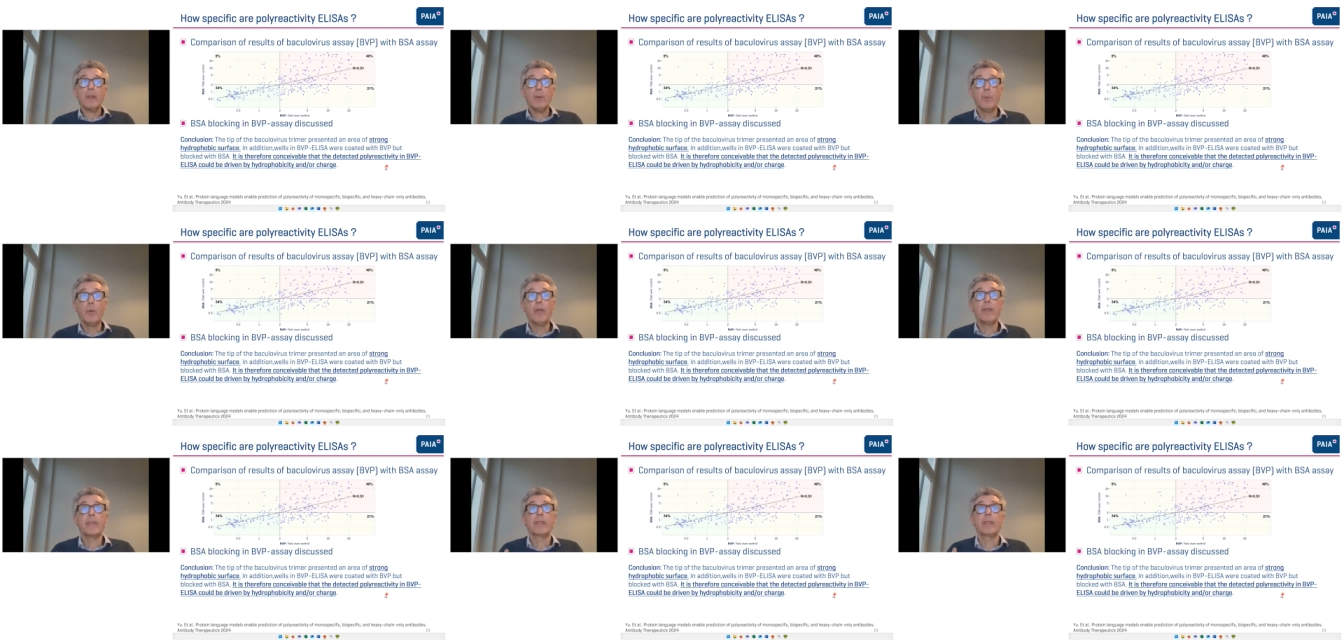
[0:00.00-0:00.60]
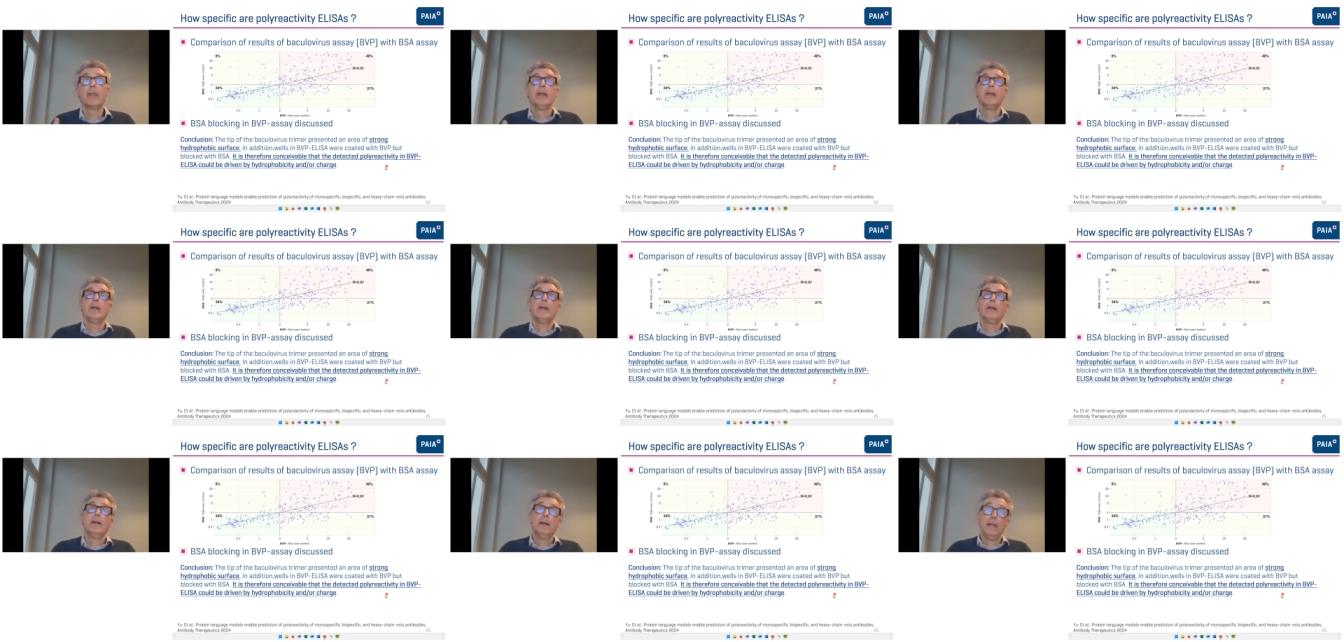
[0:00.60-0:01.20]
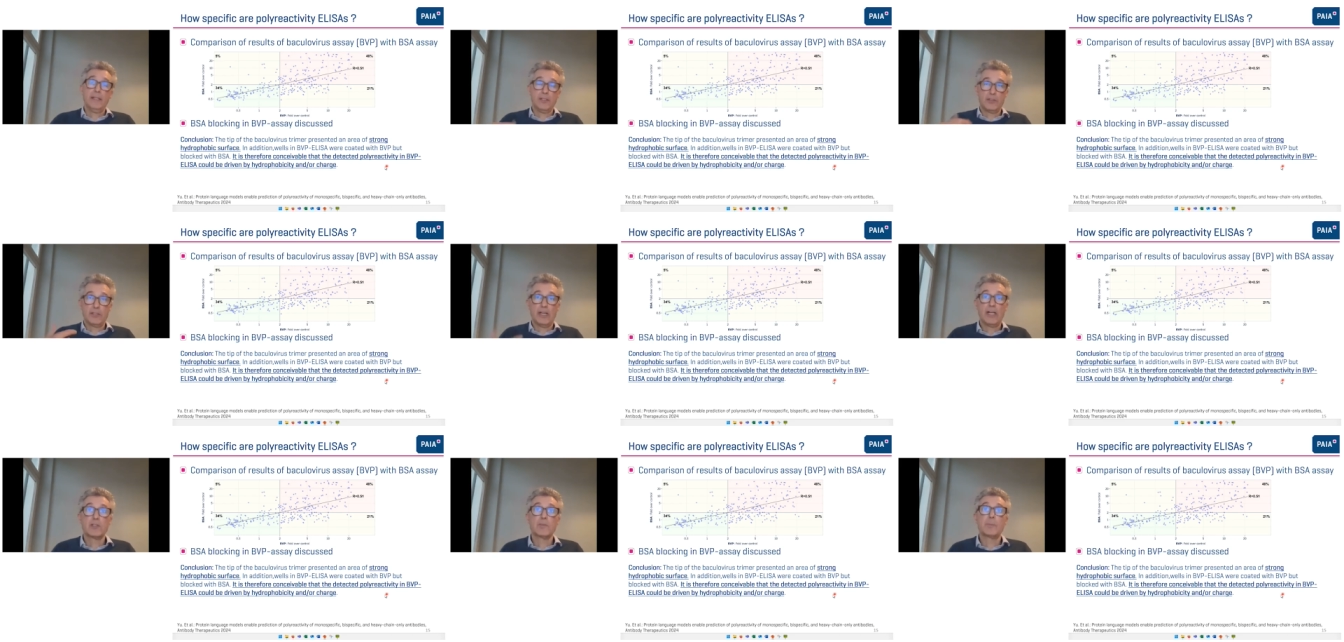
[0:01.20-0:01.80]
with a
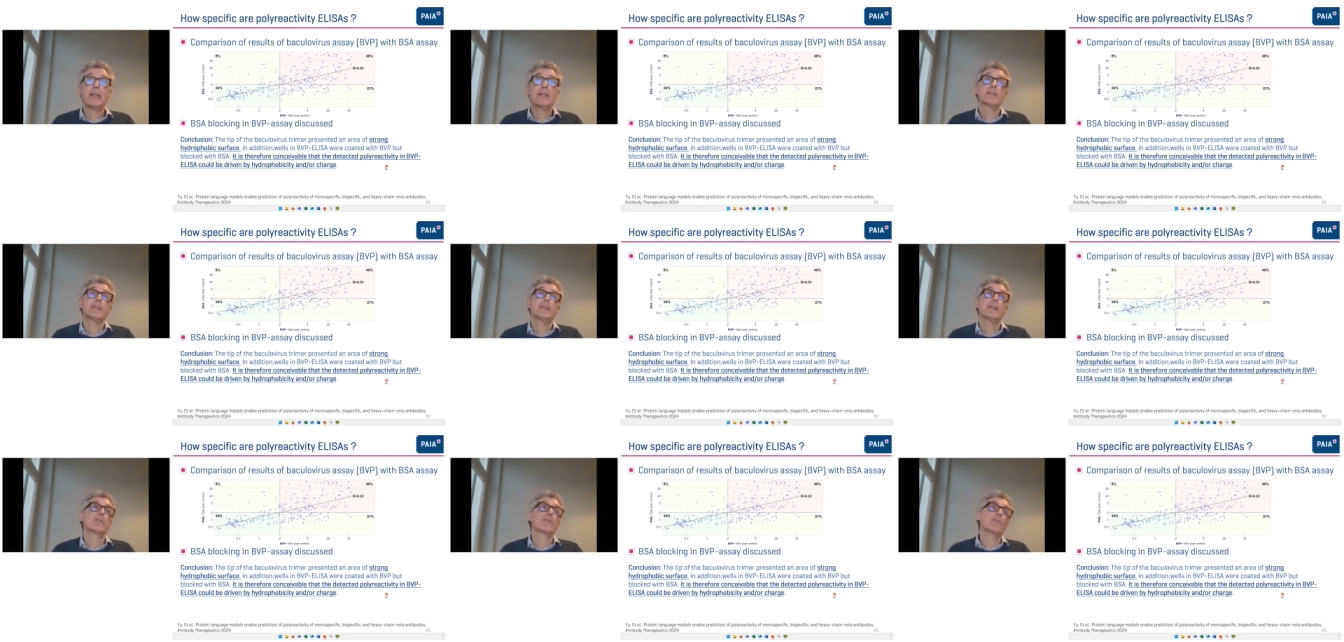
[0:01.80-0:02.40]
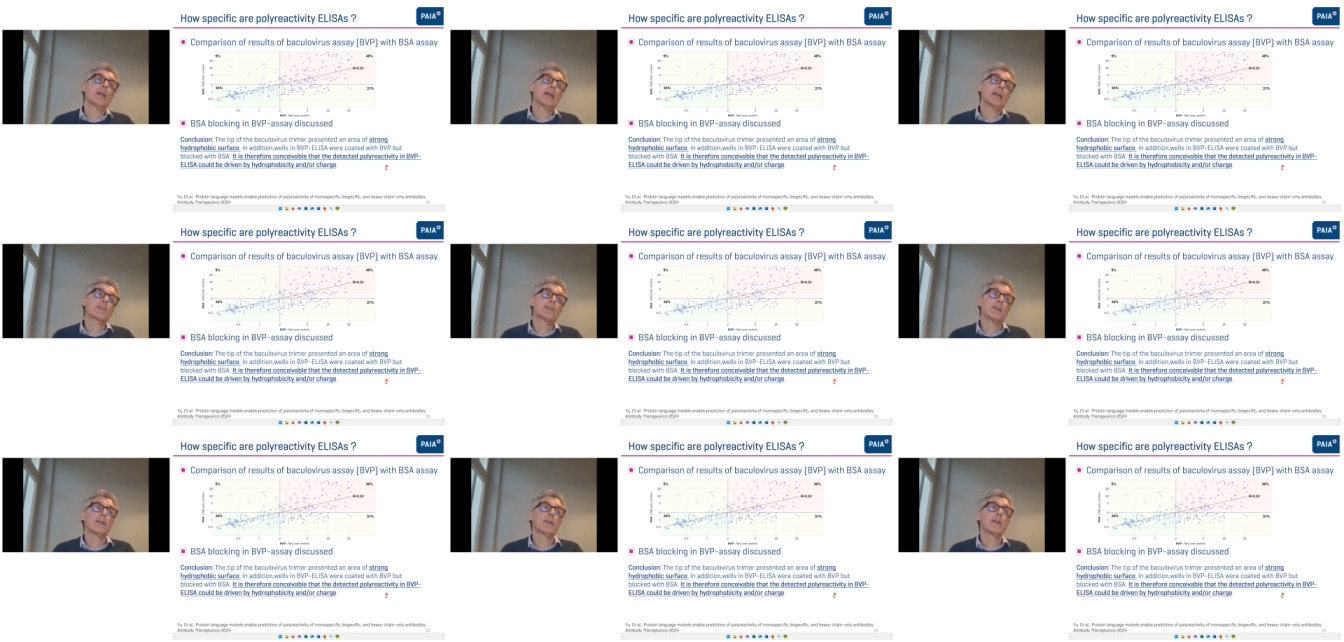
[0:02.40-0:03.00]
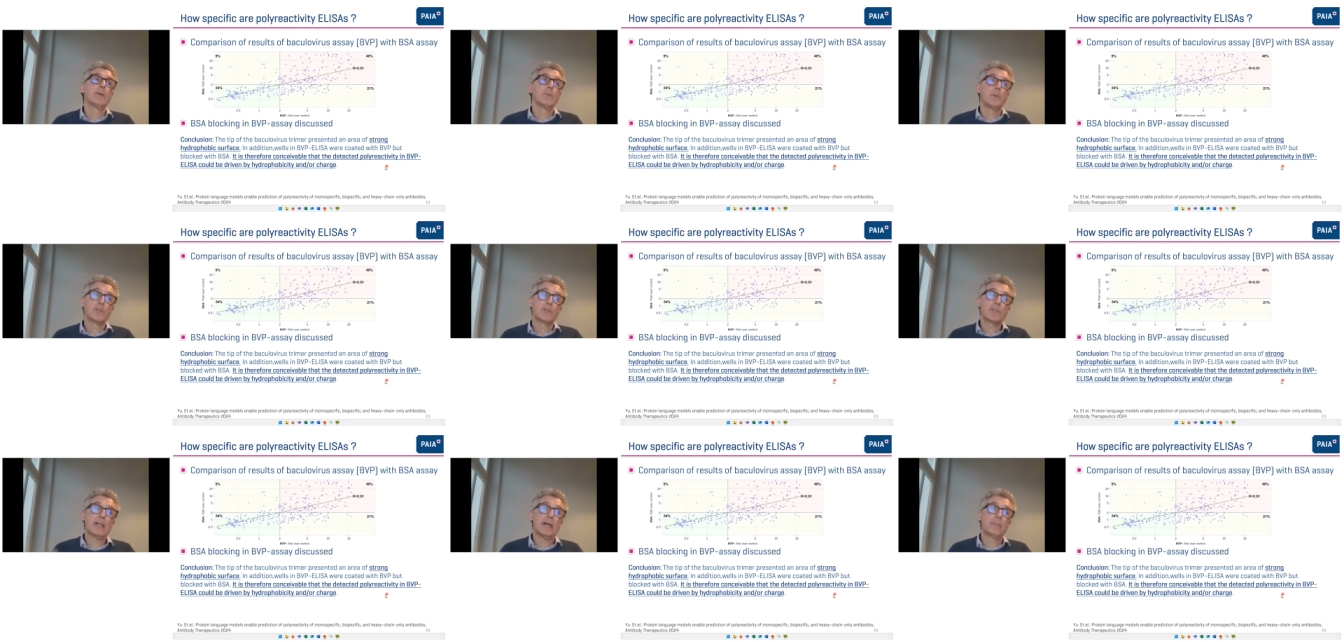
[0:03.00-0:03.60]
charge-based interaction,
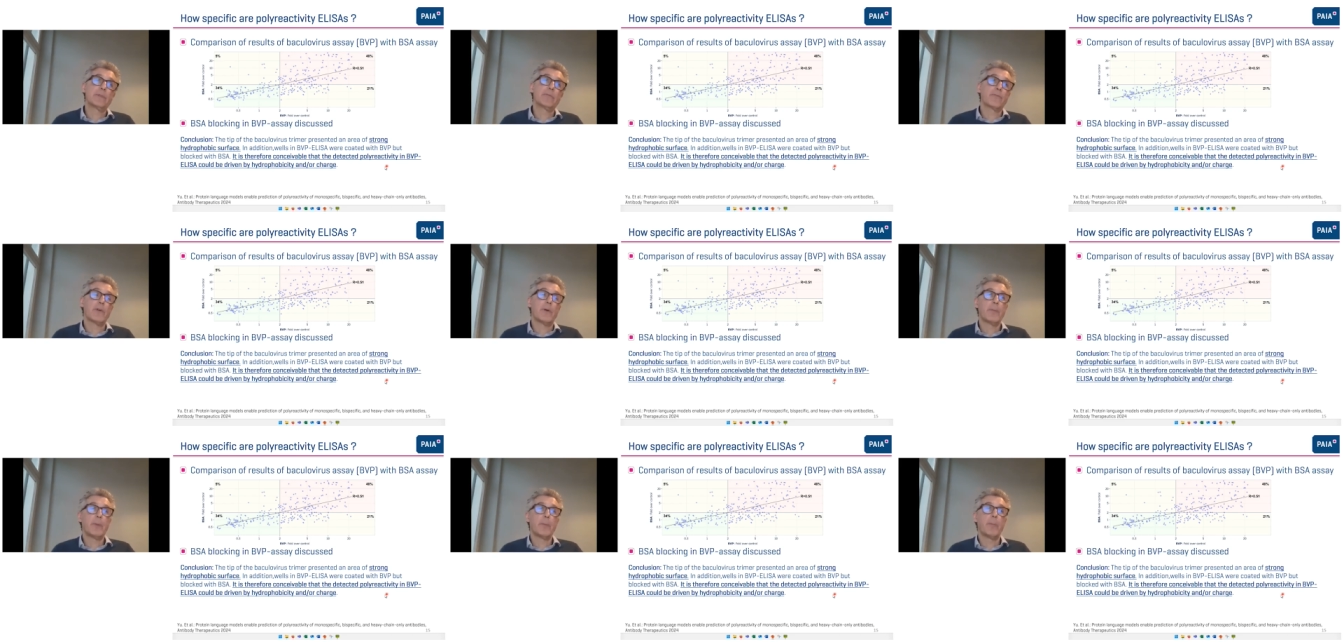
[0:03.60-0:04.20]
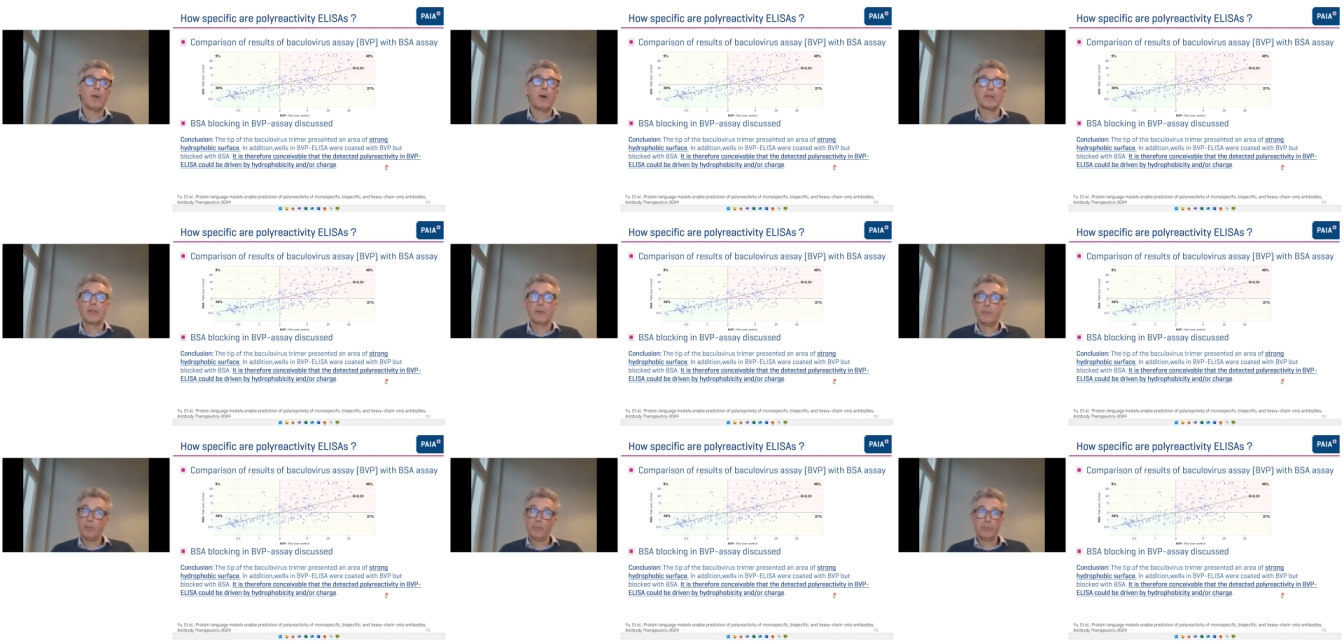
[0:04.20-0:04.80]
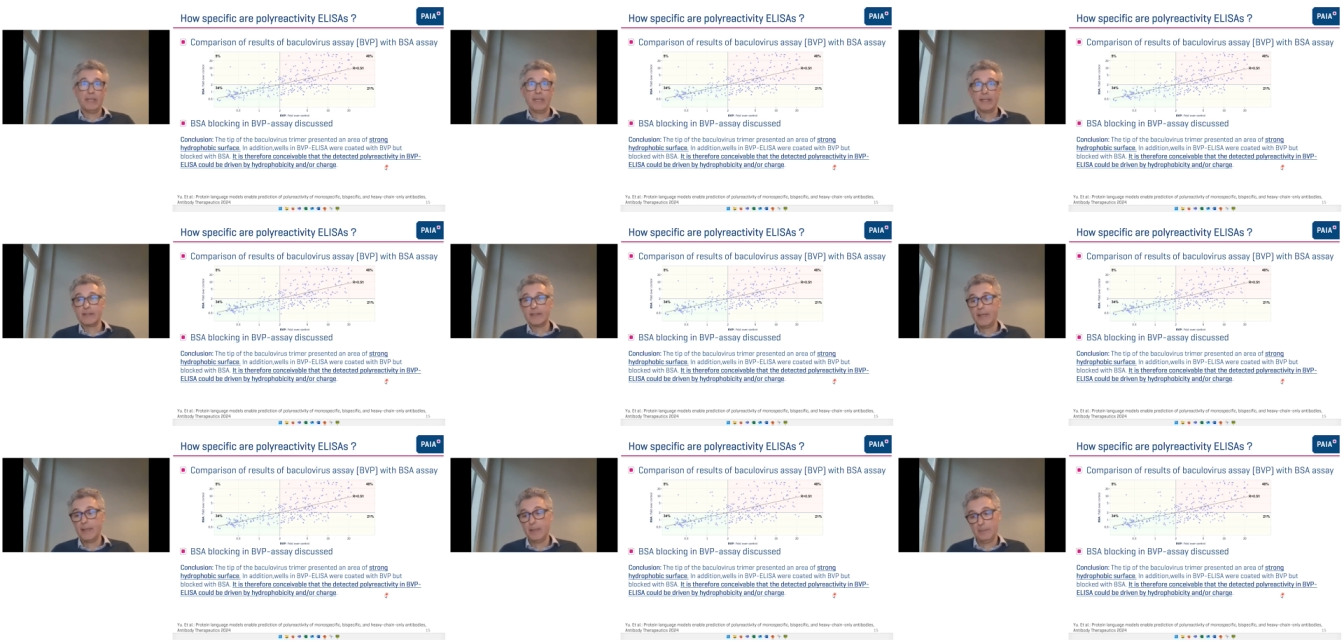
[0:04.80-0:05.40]
which comes from the blocking with
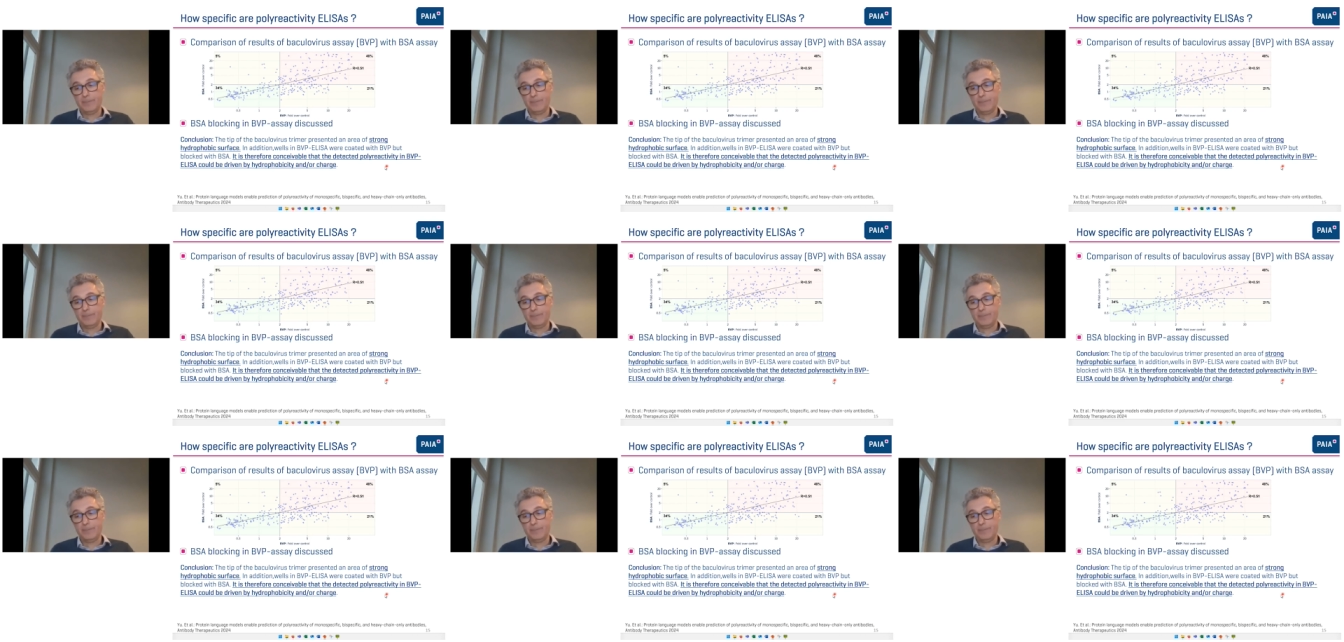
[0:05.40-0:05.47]
BSA.